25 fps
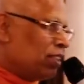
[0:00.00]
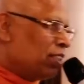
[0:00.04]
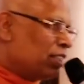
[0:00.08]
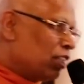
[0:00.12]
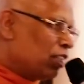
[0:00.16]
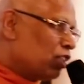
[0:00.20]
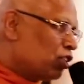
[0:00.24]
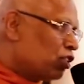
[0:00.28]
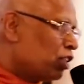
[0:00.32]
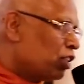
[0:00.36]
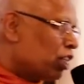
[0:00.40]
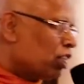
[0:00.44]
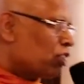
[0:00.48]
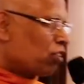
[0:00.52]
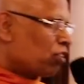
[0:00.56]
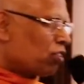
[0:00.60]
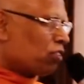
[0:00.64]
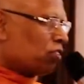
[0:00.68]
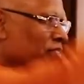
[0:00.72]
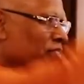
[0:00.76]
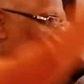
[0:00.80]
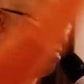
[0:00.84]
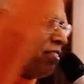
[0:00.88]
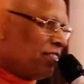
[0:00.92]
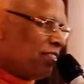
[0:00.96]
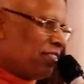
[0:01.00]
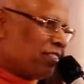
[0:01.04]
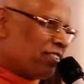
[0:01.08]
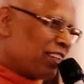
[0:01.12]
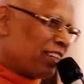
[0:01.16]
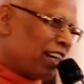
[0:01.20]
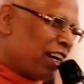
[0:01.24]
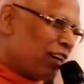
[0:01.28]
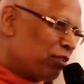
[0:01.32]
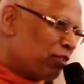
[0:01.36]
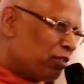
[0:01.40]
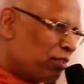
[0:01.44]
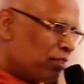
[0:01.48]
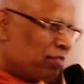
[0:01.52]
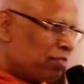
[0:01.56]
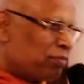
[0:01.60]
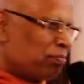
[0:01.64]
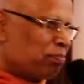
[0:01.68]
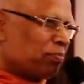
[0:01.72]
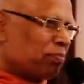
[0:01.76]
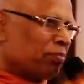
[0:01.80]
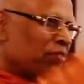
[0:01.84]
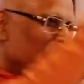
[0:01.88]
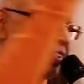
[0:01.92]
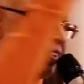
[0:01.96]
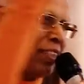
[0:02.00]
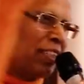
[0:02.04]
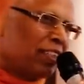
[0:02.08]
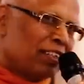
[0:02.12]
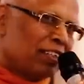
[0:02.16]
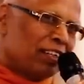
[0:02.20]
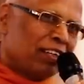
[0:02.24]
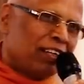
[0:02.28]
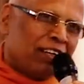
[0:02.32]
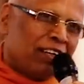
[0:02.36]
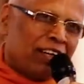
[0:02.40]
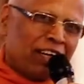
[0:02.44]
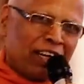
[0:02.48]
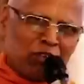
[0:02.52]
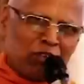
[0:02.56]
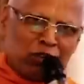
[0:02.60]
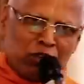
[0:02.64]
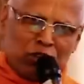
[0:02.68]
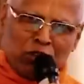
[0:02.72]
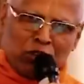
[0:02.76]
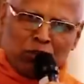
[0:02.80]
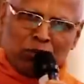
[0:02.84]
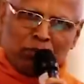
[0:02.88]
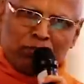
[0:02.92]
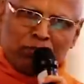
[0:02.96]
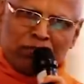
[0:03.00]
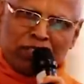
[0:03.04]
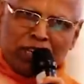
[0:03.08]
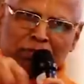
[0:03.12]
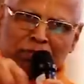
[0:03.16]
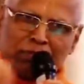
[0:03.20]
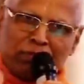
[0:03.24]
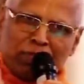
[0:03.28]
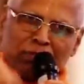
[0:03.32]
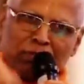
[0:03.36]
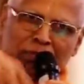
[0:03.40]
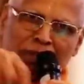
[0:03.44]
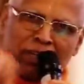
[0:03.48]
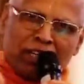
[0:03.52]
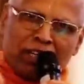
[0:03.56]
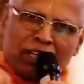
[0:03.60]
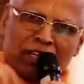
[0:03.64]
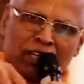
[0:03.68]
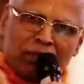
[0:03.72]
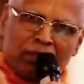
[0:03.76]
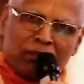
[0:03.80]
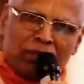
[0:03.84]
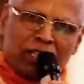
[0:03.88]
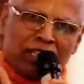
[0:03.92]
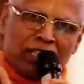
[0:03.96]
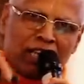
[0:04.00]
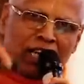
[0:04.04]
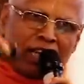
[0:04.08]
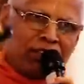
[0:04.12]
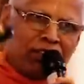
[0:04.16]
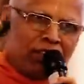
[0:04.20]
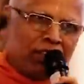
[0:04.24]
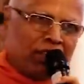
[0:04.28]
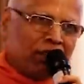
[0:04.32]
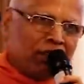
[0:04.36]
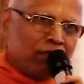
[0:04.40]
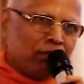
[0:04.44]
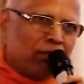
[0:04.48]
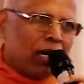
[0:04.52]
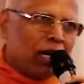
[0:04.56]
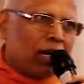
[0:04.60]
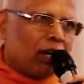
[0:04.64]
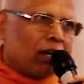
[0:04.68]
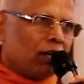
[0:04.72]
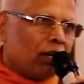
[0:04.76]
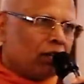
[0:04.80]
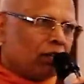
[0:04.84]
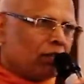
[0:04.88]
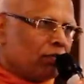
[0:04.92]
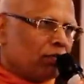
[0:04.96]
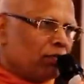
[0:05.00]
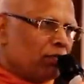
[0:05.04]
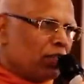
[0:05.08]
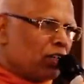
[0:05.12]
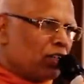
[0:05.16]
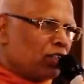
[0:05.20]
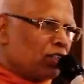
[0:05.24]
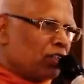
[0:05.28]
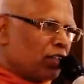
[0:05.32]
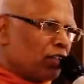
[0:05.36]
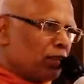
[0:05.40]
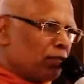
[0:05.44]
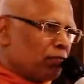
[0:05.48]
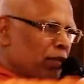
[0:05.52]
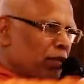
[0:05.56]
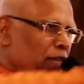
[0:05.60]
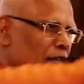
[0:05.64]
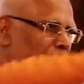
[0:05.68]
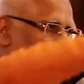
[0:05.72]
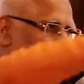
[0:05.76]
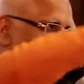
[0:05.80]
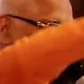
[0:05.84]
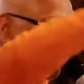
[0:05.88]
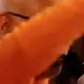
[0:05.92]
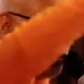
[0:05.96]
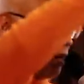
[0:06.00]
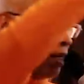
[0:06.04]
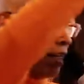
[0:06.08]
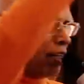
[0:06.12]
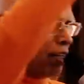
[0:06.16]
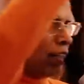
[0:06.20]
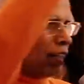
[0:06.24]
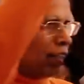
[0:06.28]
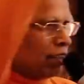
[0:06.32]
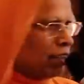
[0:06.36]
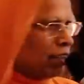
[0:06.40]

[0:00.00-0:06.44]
The 6th round. Like we do temple parikrama, they have done Bharat Varsha parikrama.